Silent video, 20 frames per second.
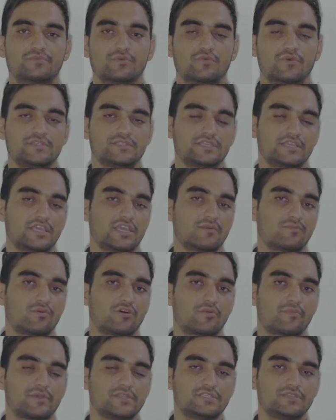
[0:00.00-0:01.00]
once again
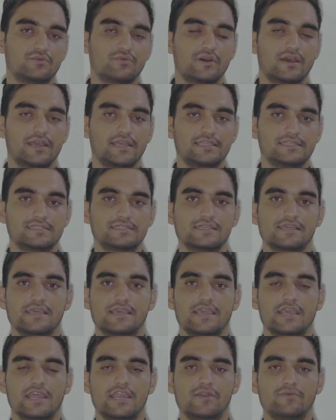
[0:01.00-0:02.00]
for passive voice,
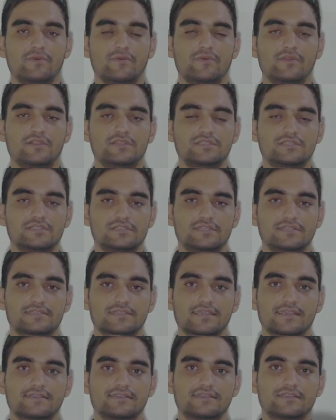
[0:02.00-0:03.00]
and we will
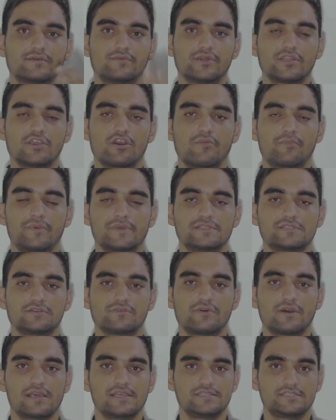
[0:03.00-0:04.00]
discuss the summary of passive
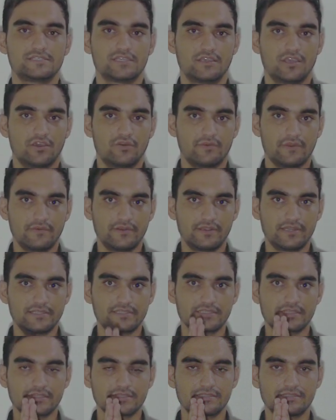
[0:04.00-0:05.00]
voice. We will
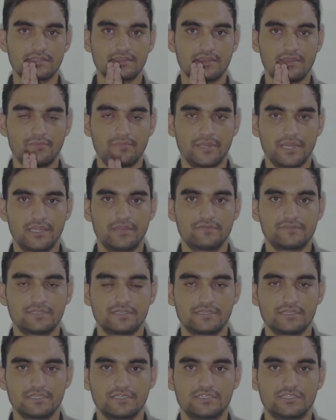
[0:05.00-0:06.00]
discuss the imperative
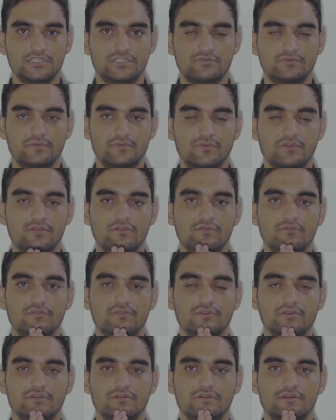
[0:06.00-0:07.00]
sentences. We
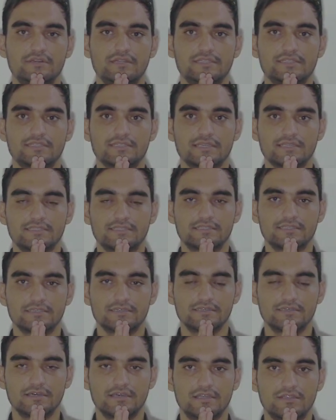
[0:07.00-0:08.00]
will discuss
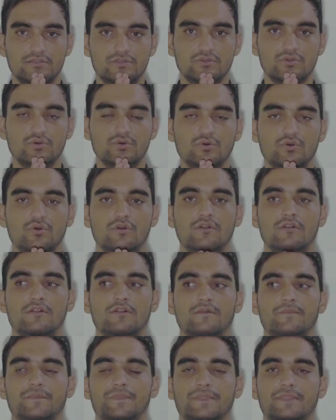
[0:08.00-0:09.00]
also
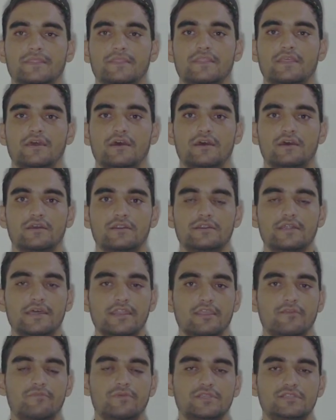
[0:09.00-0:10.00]
the
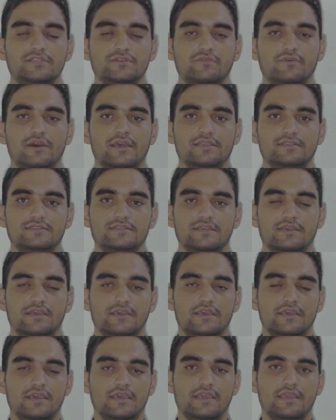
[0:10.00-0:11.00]
direct passive voice,
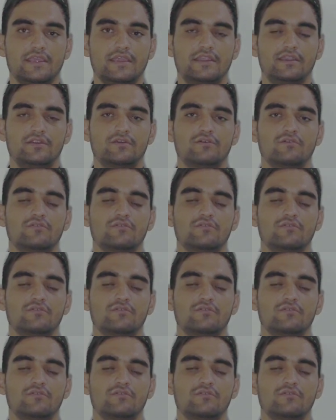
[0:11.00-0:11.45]
and